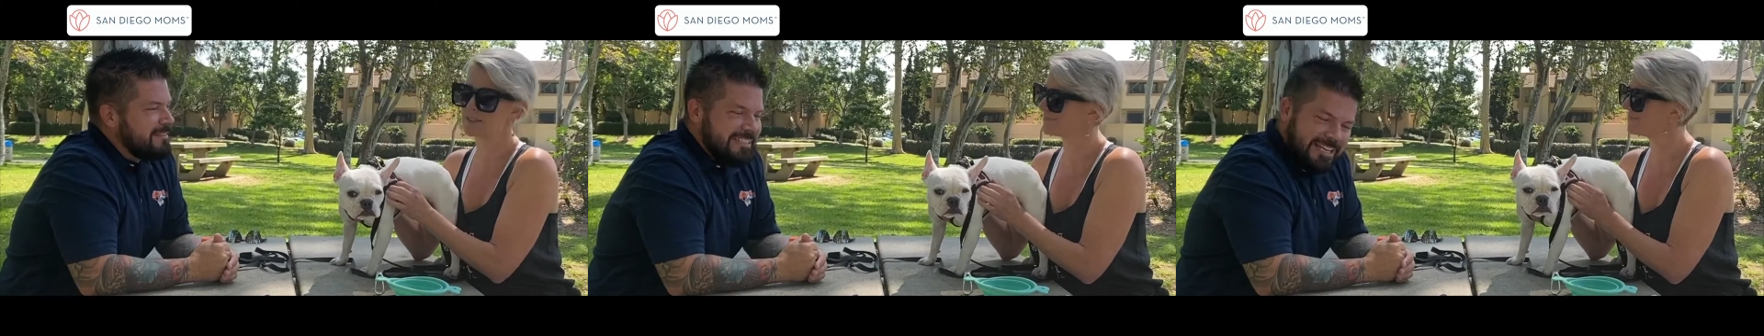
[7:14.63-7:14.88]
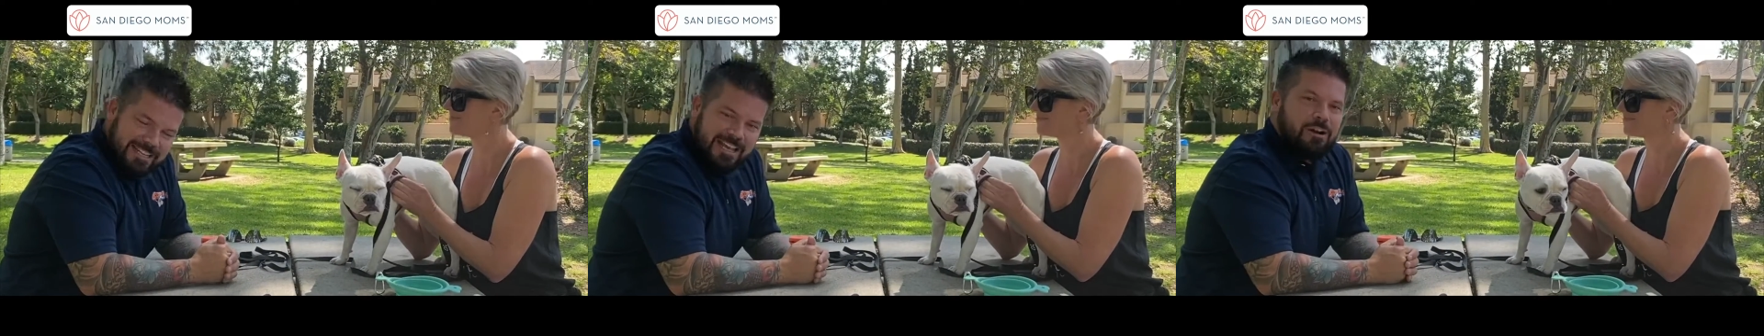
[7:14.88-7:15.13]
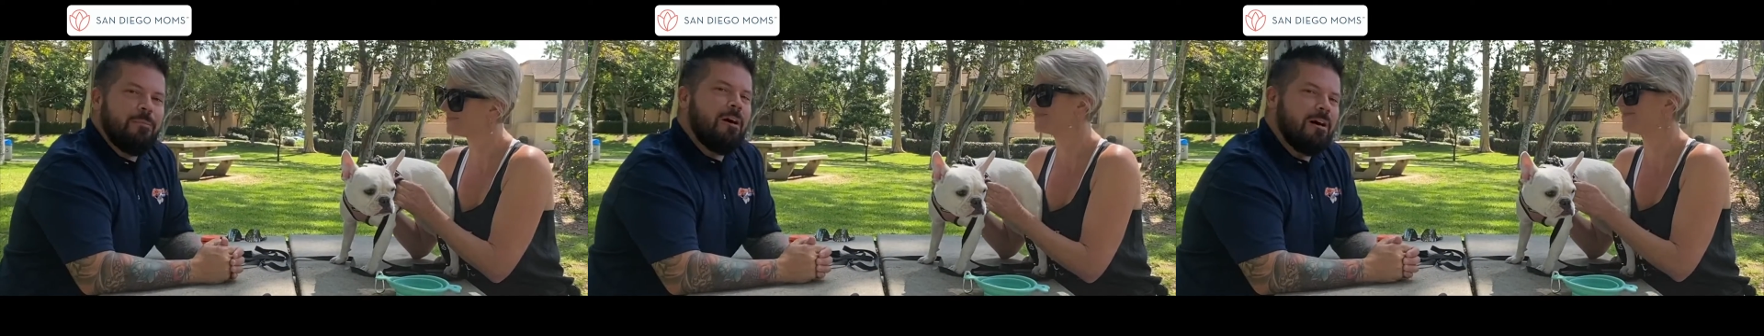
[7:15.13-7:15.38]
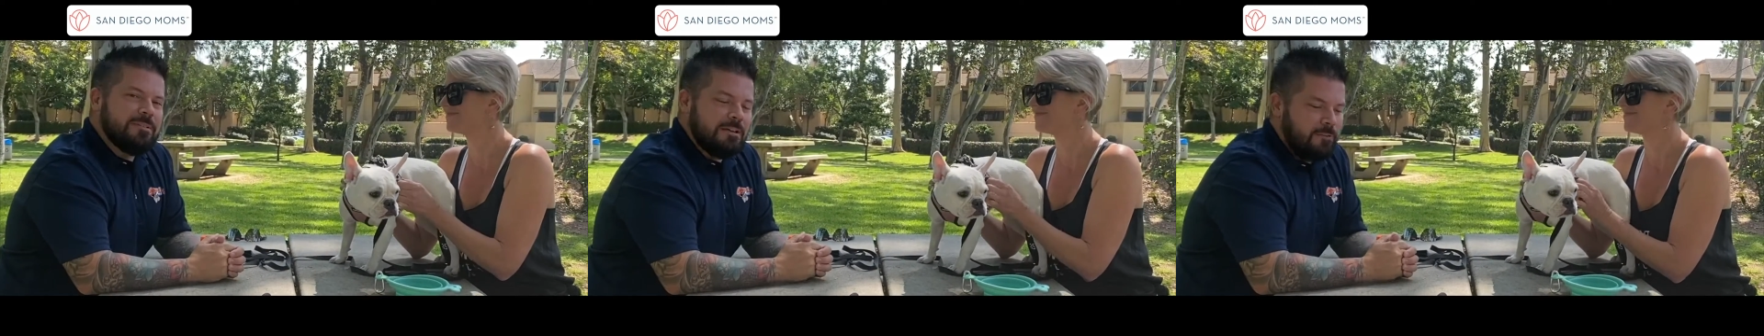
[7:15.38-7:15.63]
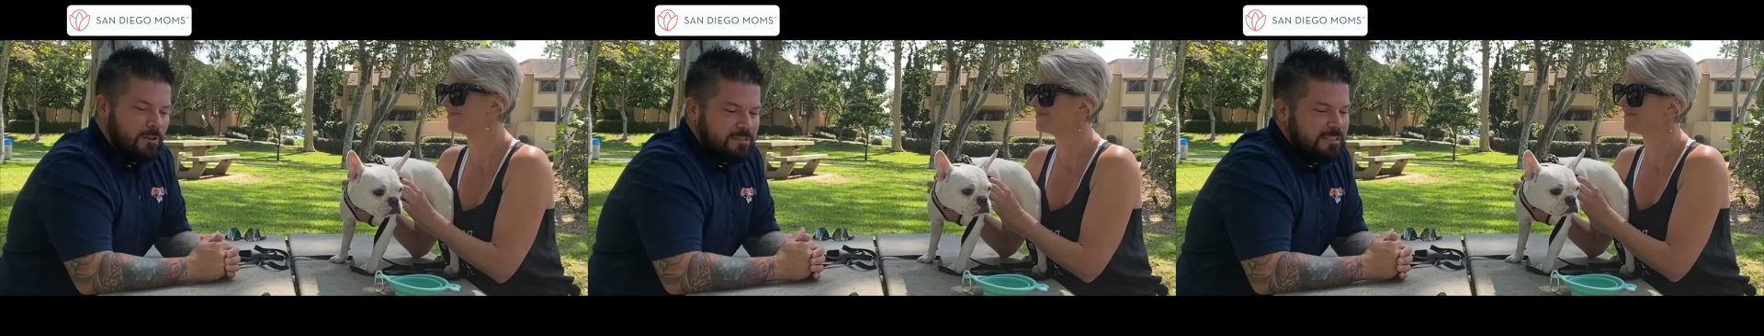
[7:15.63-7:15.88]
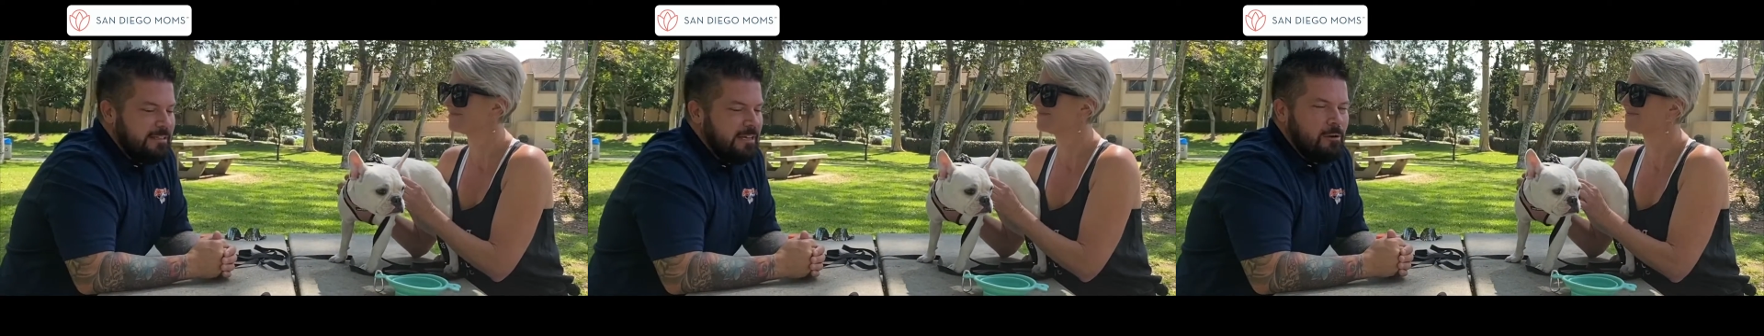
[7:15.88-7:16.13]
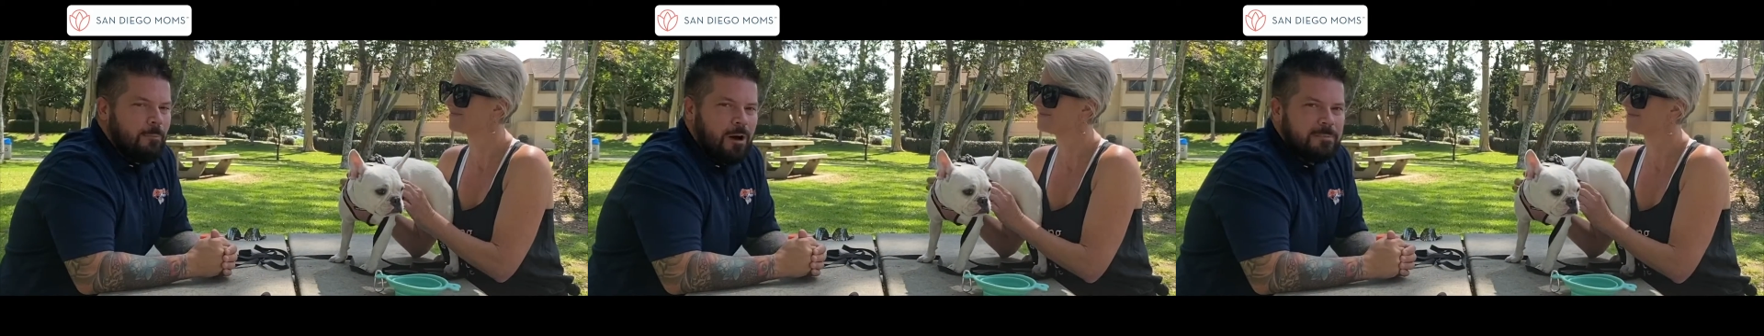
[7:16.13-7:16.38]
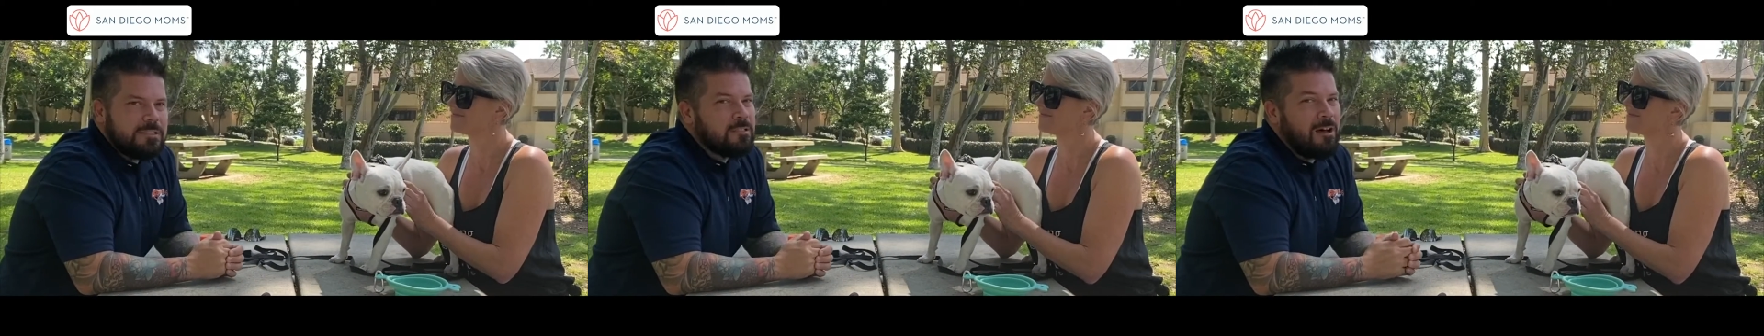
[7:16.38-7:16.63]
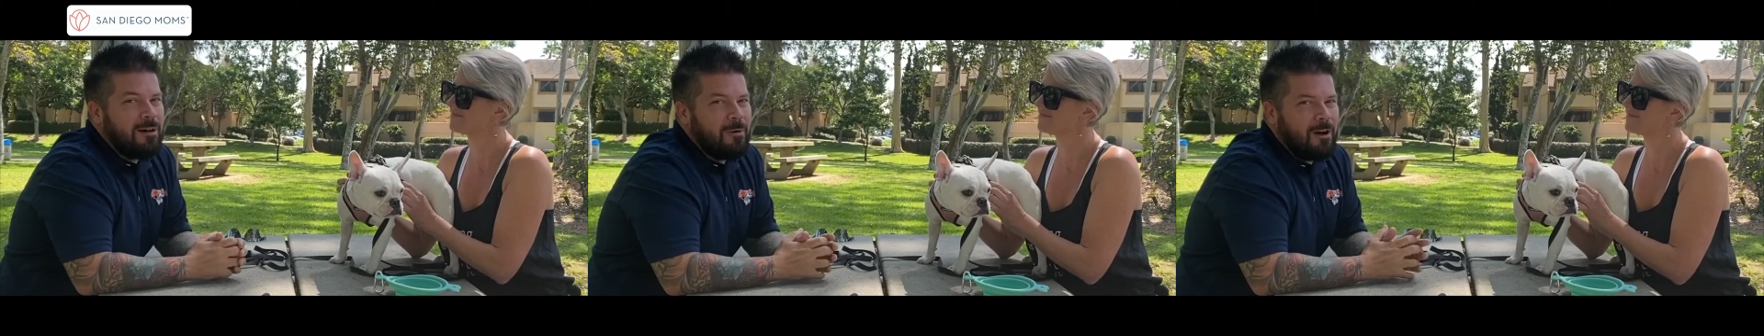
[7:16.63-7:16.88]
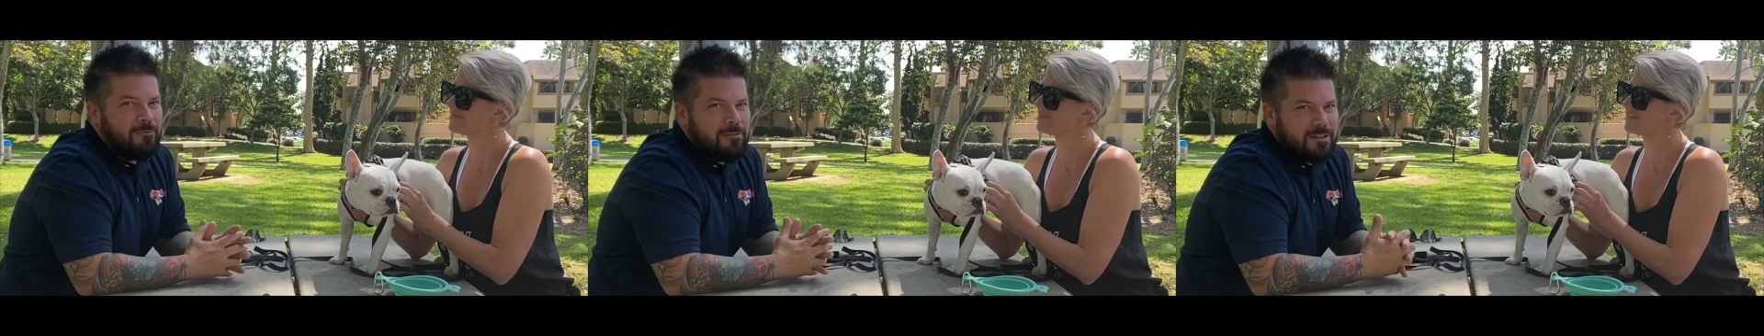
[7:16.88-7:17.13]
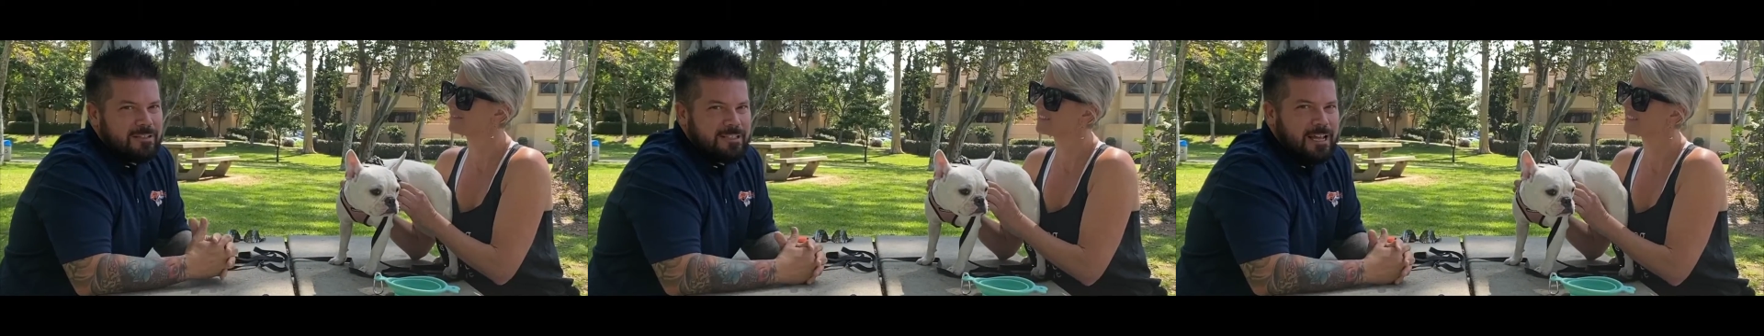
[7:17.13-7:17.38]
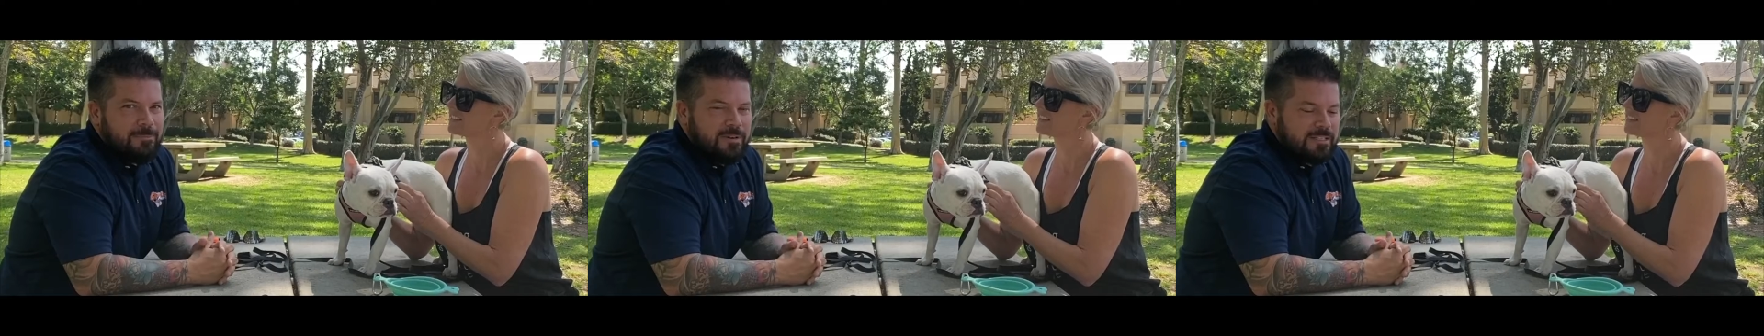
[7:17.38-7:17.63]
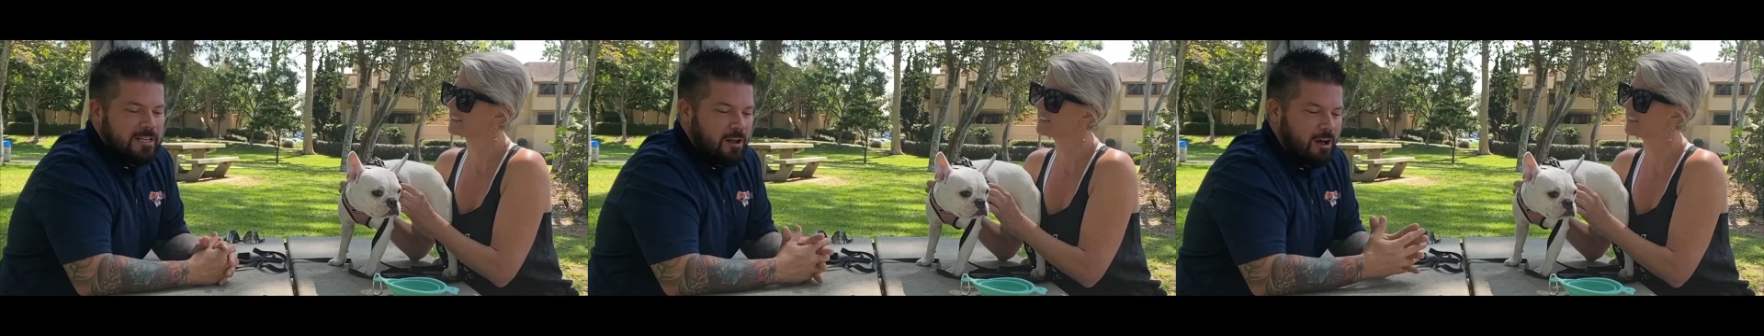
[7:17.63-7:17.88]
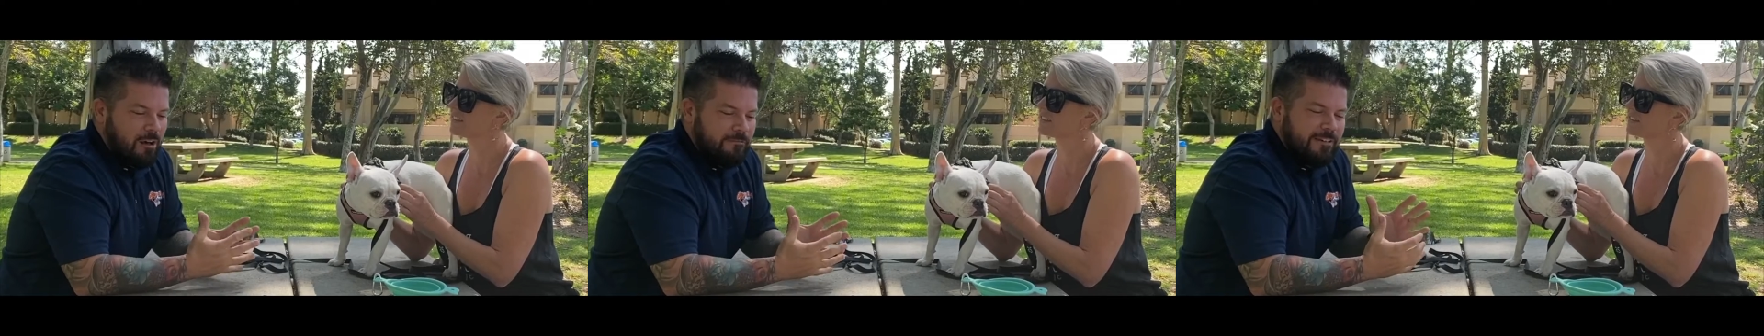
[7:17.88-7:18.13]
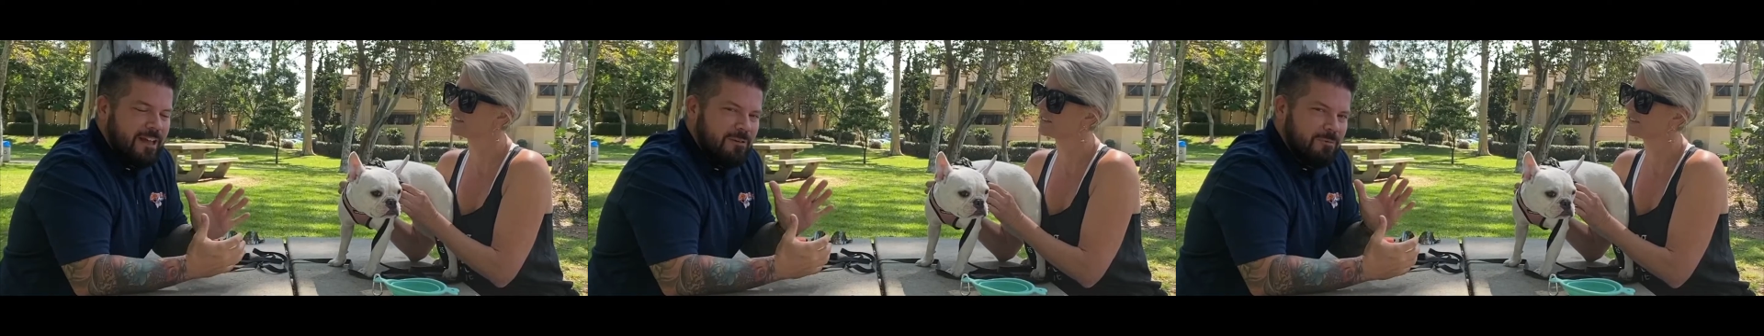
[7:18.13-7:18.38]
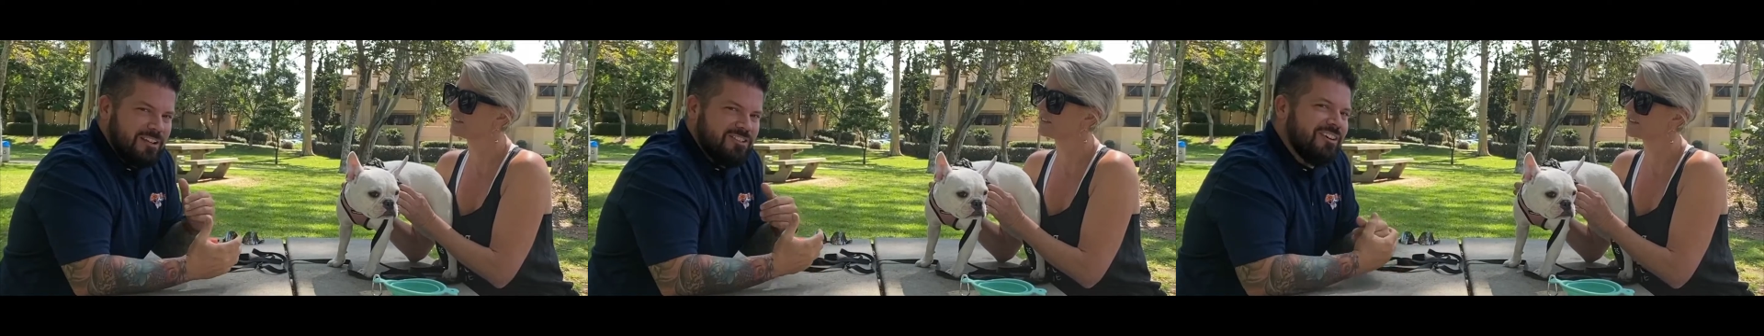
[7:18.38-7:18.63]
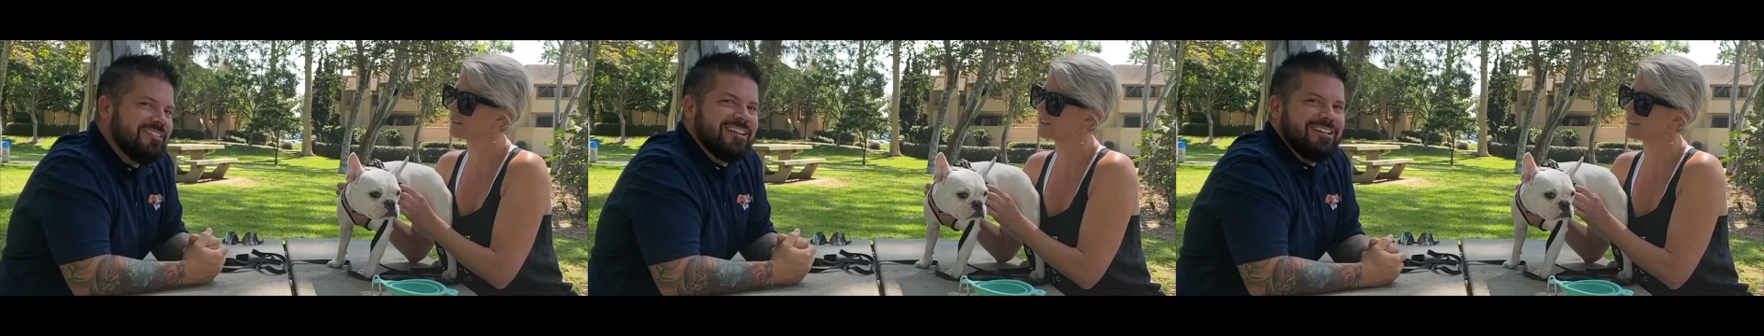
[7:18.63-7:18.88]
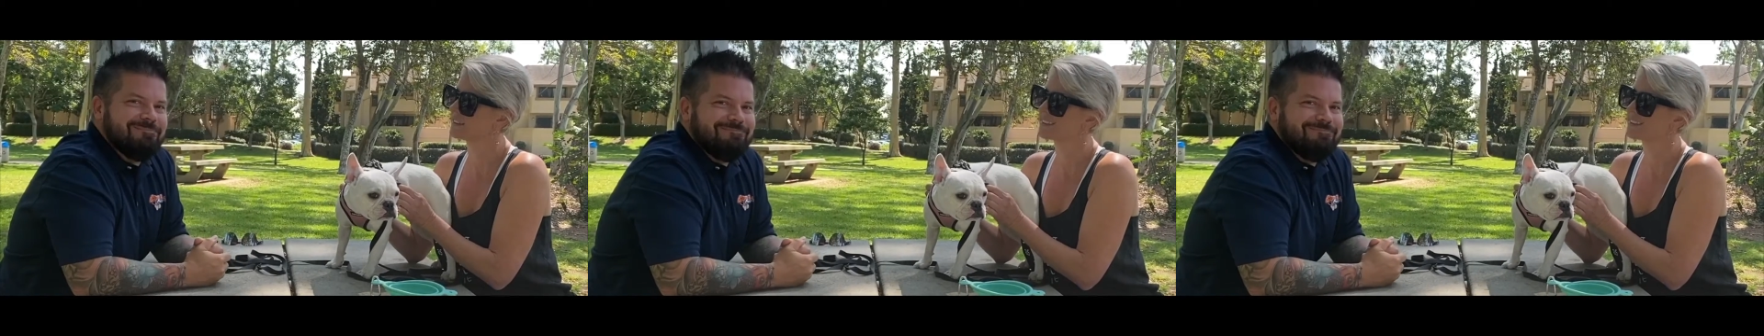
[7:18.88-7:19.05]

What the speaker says: San Diego Moms. I follow San Diego Moms, and Tom offered us 10% off, and we'll get you all set.